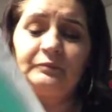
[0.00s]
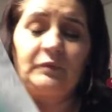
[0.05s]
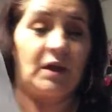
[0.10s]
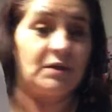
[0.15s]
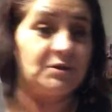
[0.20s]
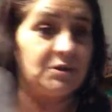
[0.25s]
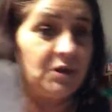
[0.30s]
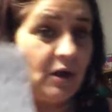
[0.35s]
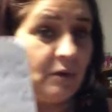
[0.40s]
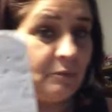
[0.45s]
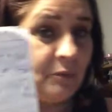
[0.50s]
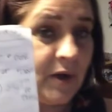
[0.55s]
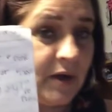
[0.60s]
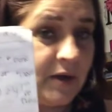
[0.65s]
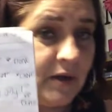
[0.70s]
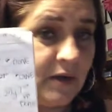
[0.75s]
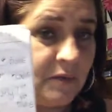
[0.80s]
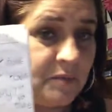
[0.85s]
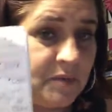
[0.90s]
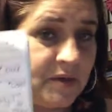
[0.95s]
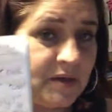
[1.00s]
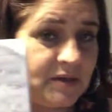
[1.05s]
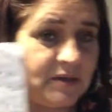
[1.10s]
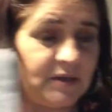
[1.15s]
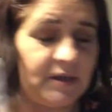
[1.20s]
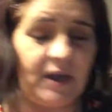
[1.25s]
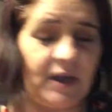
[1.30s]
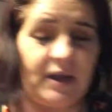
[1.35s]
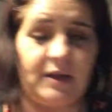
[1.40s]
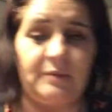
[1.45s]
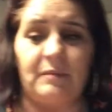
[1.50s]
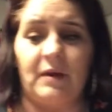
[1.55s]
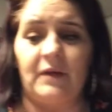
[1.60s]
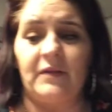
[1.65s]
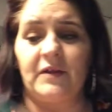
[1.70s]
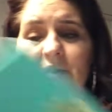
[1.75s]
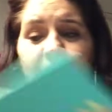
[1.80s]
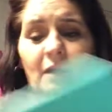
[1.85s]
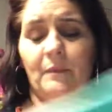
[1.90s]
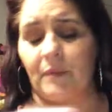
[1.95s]
That's how I'm writing everybody's name by
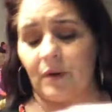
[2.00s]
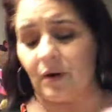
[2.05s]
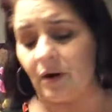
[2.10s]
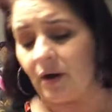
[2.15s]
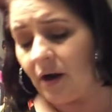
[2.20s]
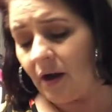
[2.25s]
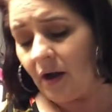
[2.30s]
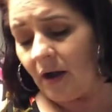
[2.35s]
the number.